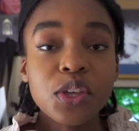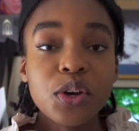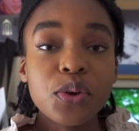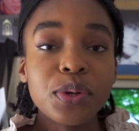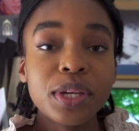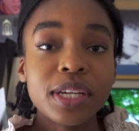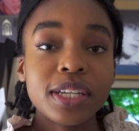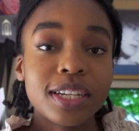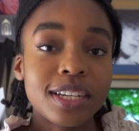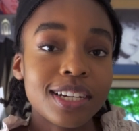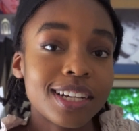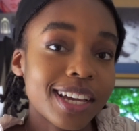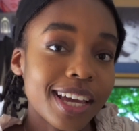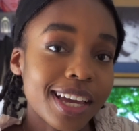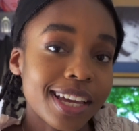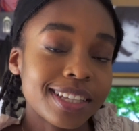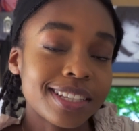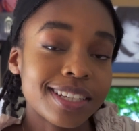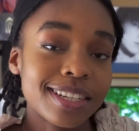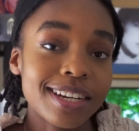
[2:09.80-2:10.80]
though he
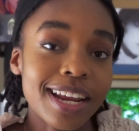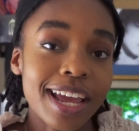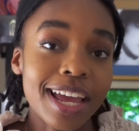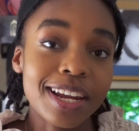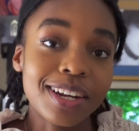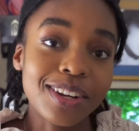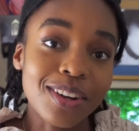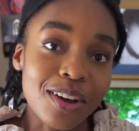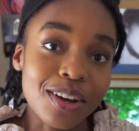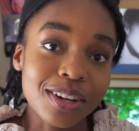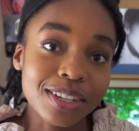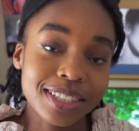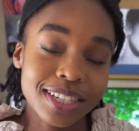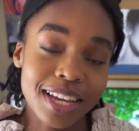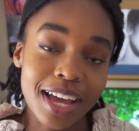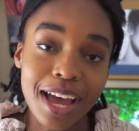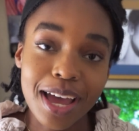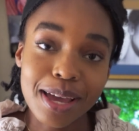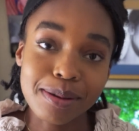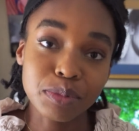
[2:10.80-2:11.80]
dedicated a long
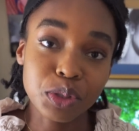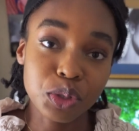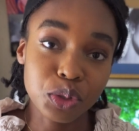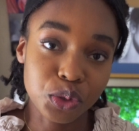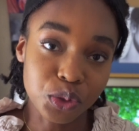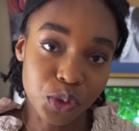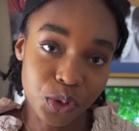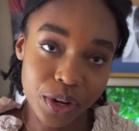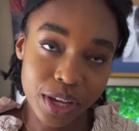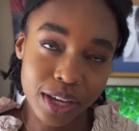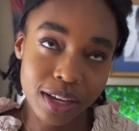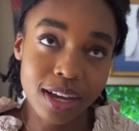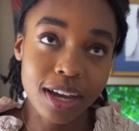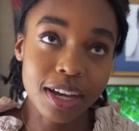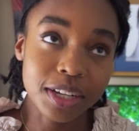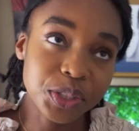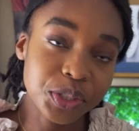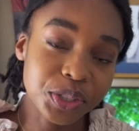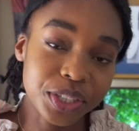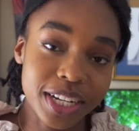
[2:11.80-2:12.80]
time to drawing,
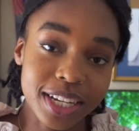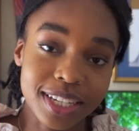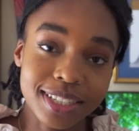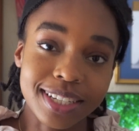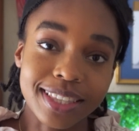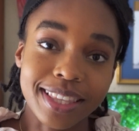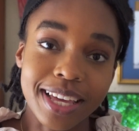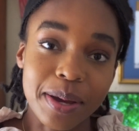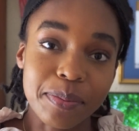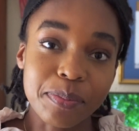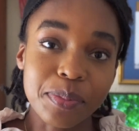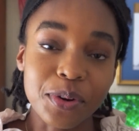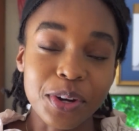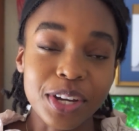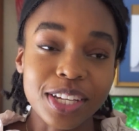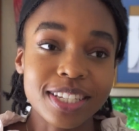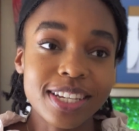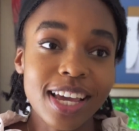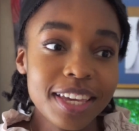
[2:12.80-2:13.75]
100 days at that point,